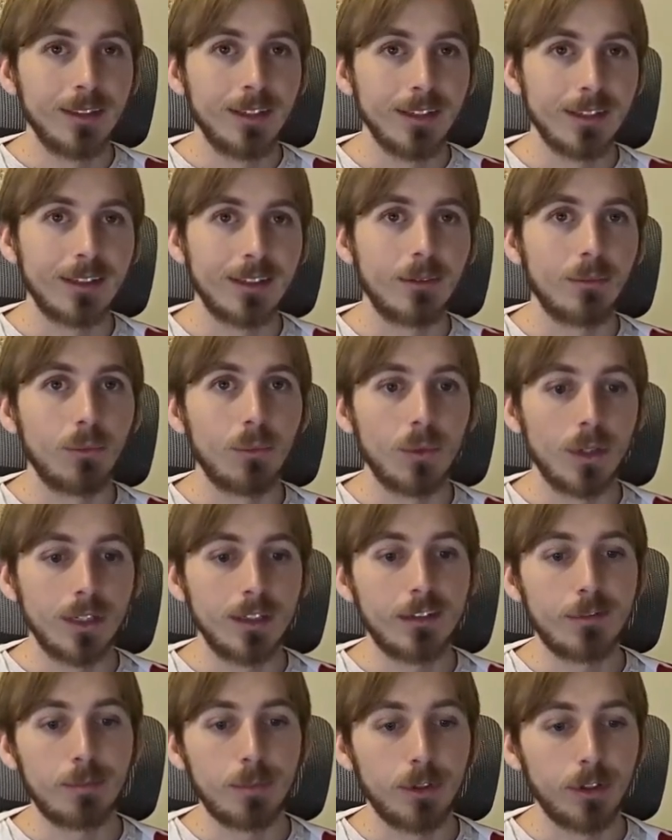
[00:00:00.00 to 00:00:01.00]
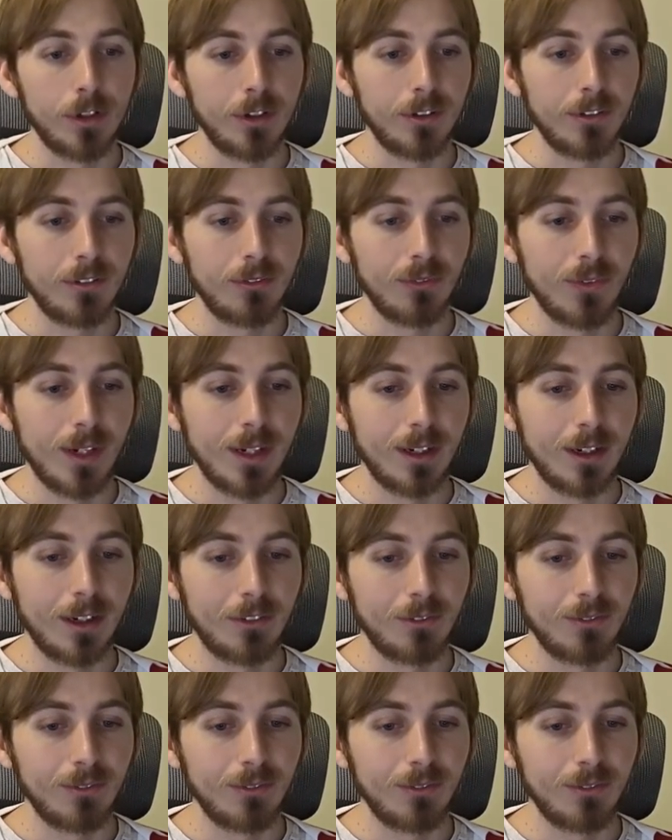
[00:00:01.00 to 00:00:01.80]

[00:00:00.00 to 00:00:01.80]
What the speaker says: is the one spot where